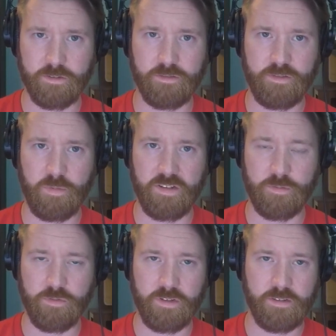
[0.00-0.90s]
Space
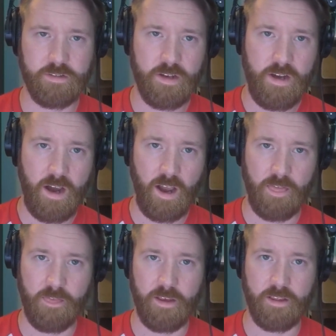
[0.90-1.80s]
Marines,
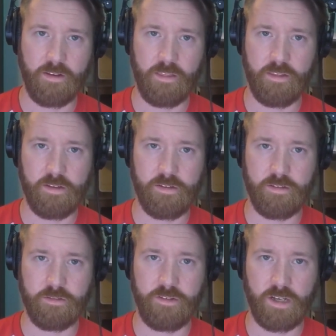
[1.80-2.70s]
and then the
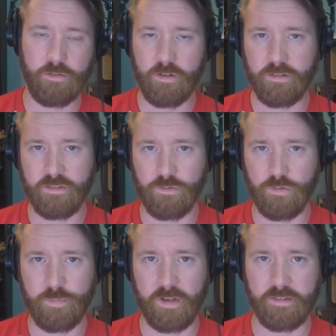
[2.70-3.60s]
Necron
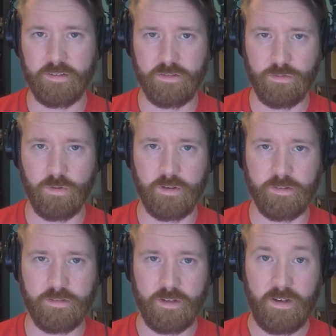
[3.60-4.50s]
Scorpex
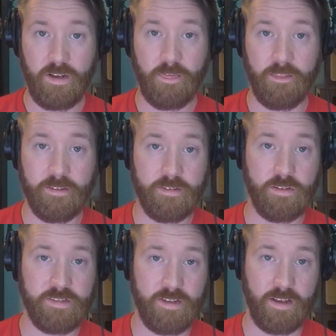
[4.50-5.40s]
Destroyers. This
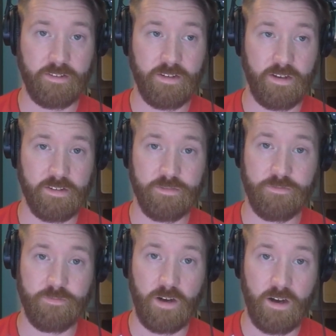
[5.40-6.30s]
set costs
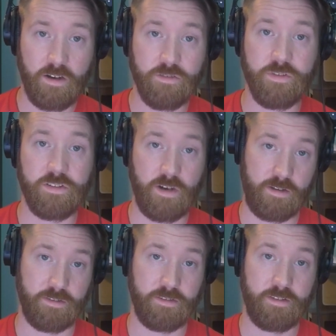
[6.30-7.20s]

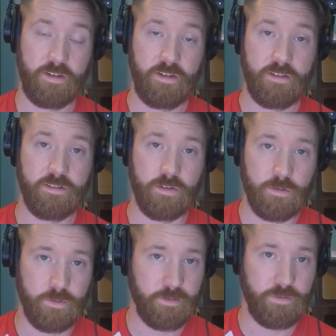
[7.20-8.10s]
$100,
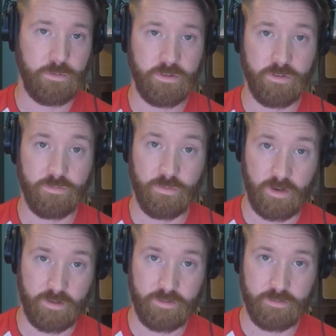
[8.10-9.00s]
so if you and your
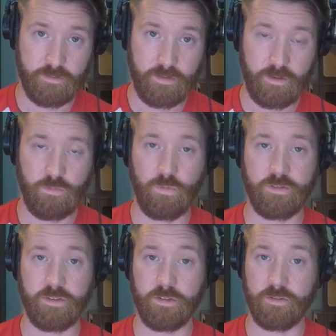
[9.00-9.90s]
friend want
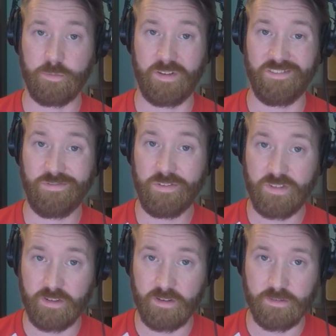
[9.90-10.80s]
to go spend
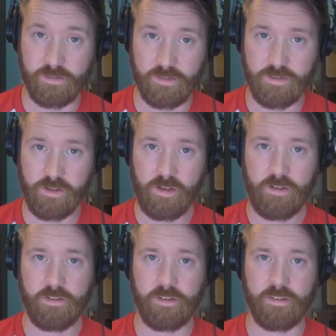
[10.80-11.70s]
$50 each,
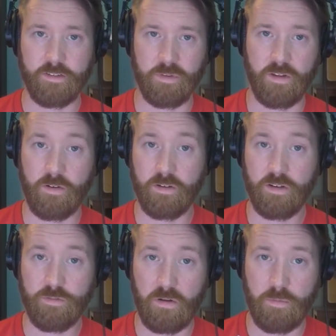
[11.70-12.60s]
you get some of the harder
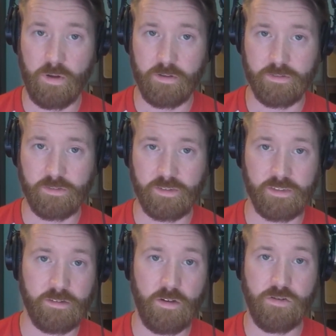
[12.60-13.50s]
to find models, you get
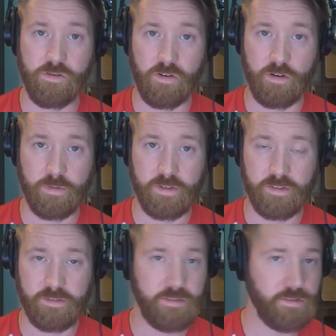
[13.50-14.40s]
a larger army,
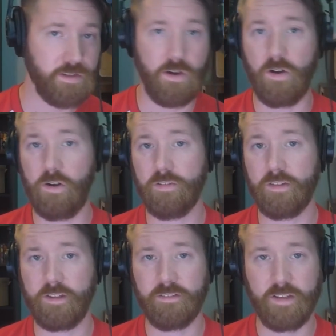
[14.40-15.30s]
you still get all
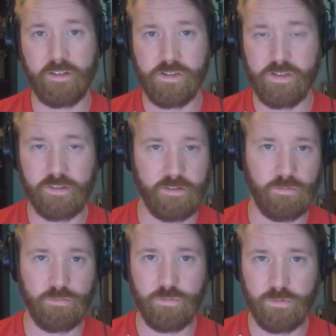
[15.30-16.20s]
the data sheets and the
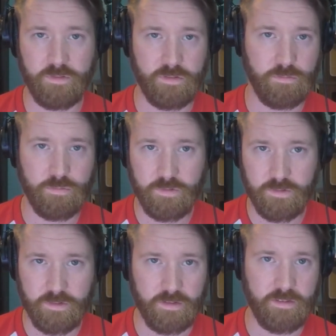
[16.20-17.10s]
rules and the
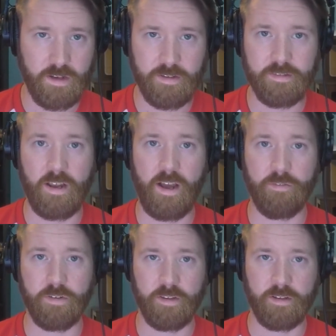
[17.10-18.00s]
rulers and the dice and
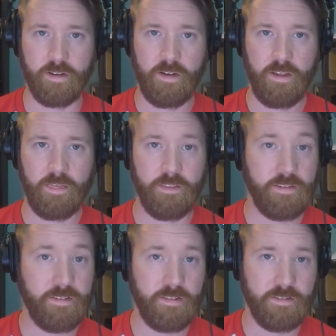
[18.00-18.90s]
everything. This
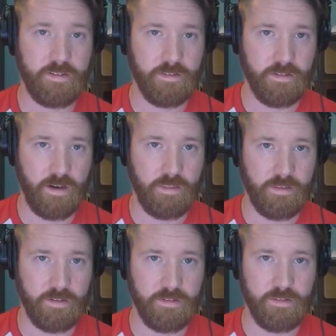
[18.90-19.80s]
is the tier that I
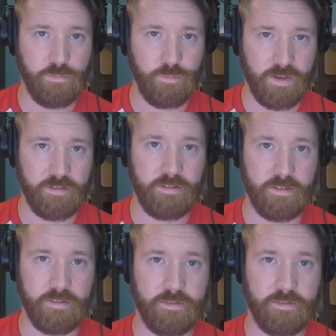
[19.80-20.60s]
think is the best deal.